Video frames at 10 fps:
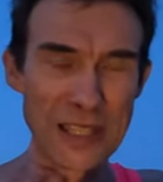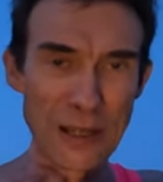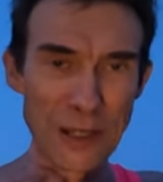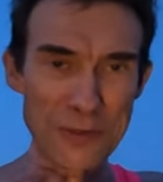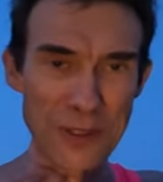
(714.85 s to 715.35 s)

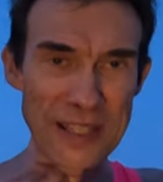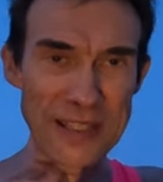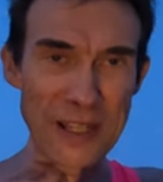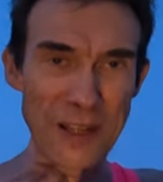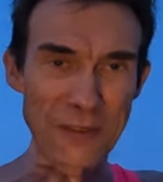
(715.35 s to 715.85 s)
yeah, after
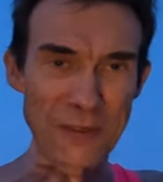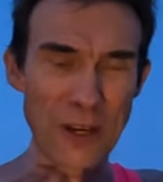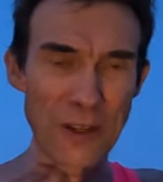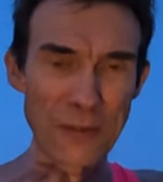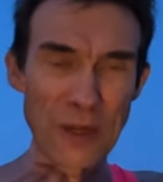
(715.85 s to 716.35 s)

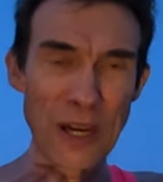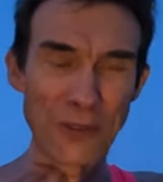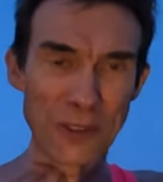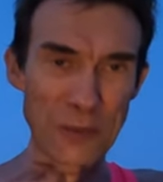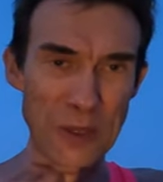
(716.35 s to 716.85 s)
8.5
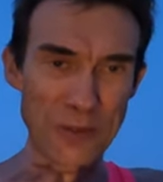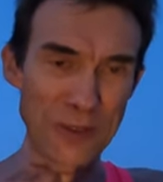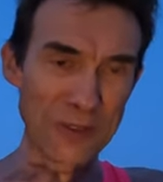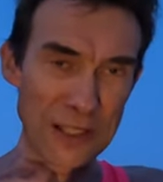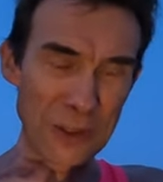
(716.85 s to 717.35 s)
miles, it's perhaps
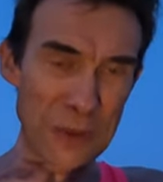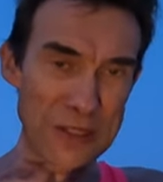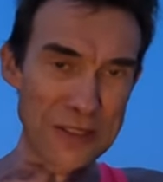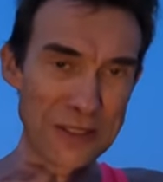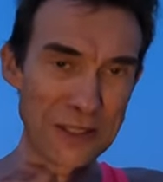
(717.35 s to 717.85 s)
not
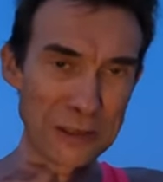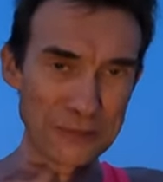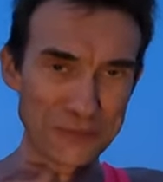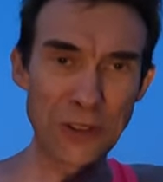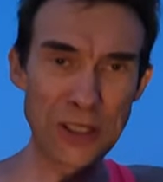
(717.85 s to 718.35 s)
unexpected, is it?
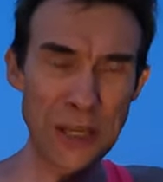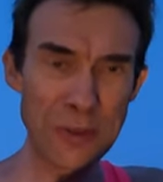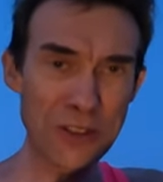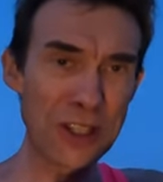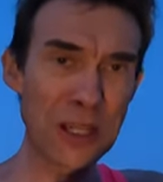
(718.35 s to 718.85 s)
So yeah,
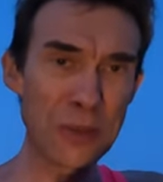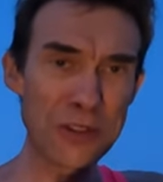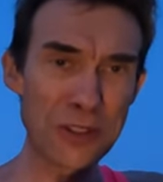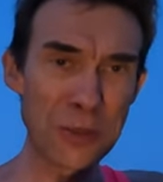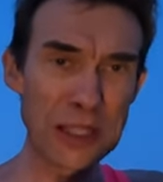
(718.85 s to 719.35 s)
mission
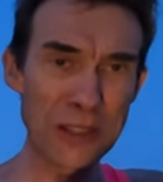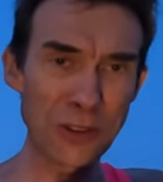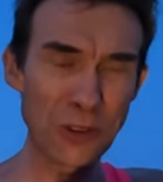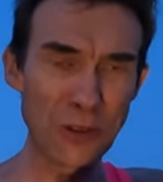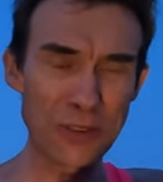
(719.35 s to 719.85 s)
accomplished. Got my legs
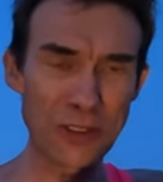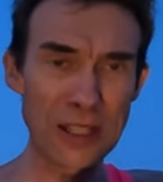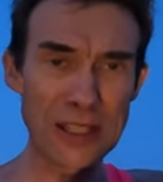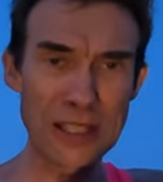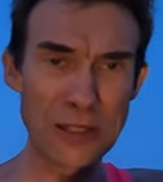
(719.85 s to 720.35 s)
sort of
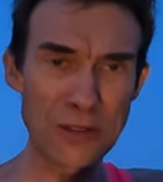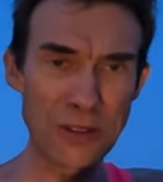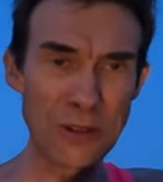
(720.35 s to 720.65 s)
slightly used